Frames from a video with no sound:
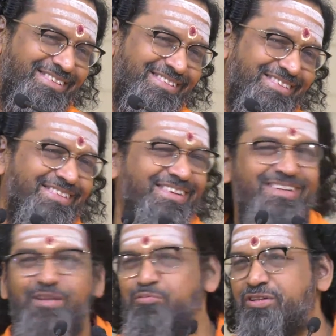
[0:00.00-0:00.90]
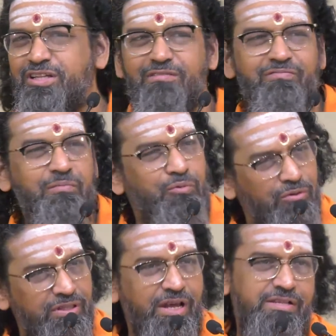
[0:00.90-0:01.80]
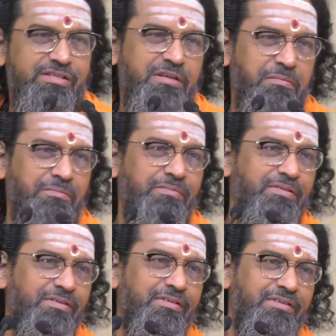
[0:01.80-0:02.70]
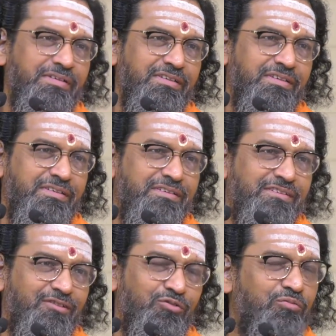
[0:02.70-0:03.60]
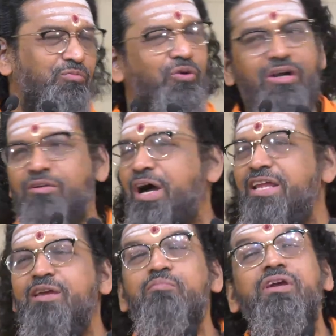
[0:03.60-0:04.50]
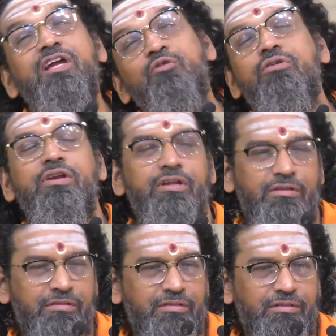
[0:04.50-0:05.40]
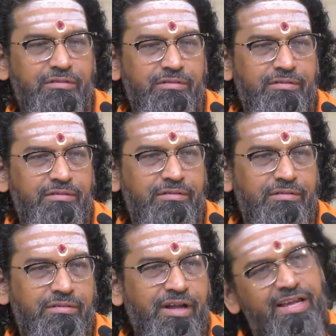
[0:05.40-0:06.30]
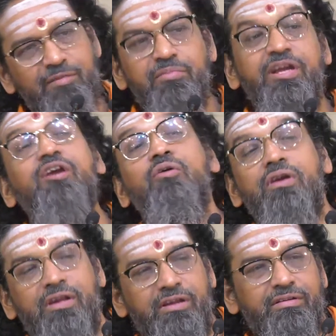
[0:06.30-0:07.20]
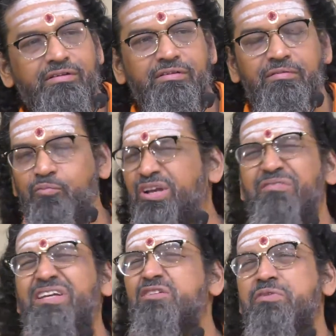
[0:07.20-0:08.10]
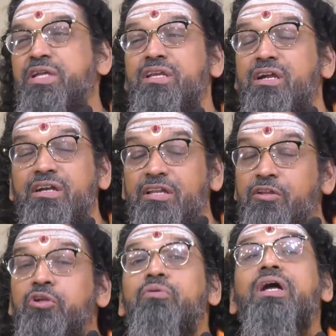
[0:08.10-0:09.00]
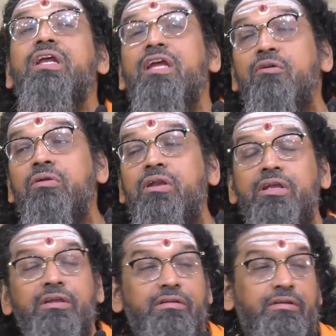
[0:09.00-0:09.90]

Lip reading: In the deep sleep, we both are same. So what? I am he only. I am he only. Only he is very dirty. You are he only.